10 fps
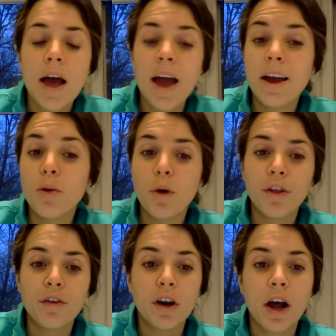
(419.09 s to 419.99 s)
and
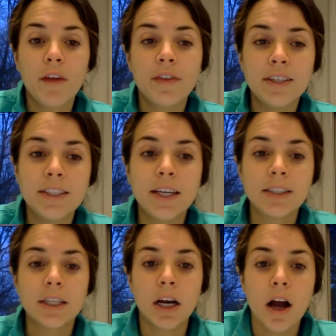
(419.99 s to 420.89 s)
whether or not these
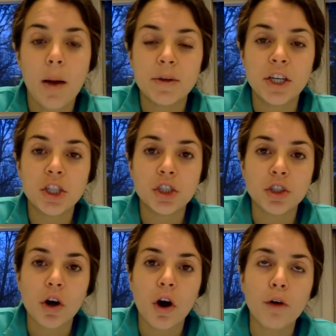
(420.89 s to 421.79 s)
testing
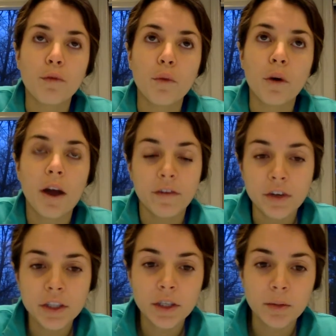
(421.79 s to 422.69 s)
accommodations are for
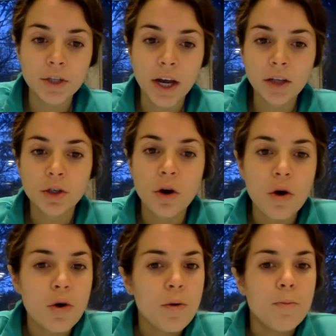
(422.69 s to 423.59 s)
every subject
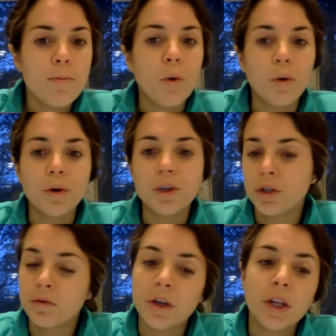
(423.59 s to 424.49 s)
or
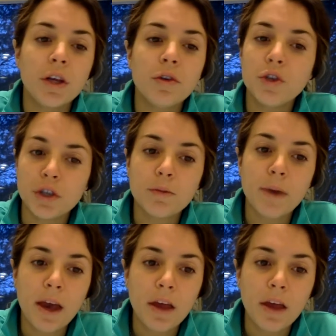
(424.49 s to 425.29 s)
just reading, just math.